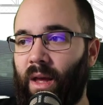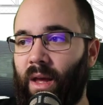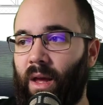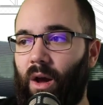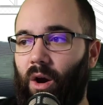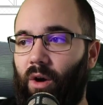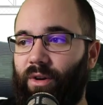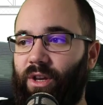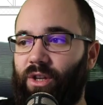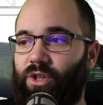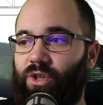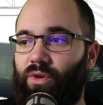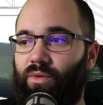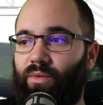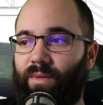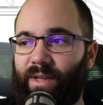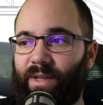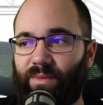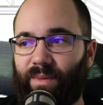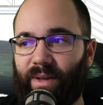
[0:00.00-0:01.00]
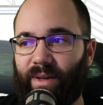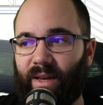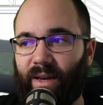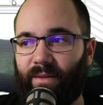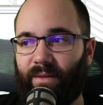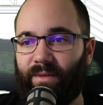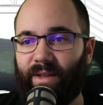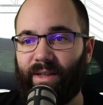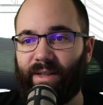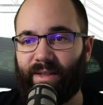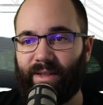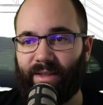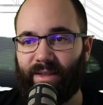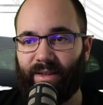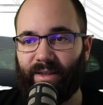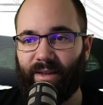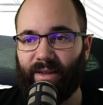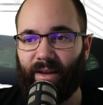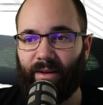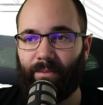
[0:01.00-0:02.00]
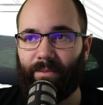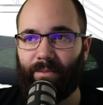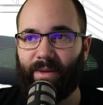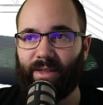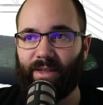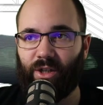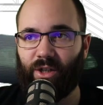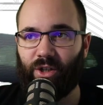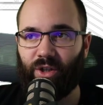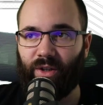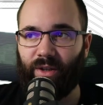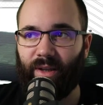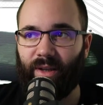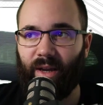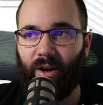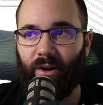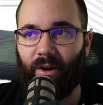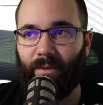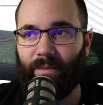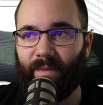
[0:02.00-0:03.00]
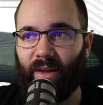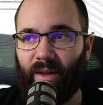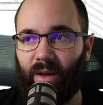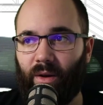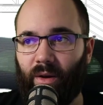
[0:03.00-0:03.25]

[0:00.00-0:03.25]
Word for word: Okay, so once we have this kind of position there,